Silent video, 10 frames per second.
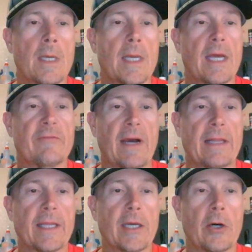And
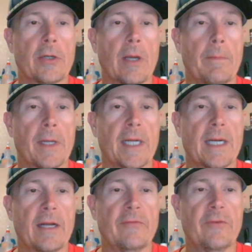finally, on Monday
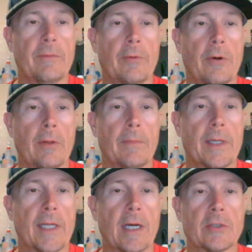Night Football,
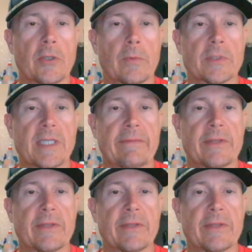Monday, October 7th,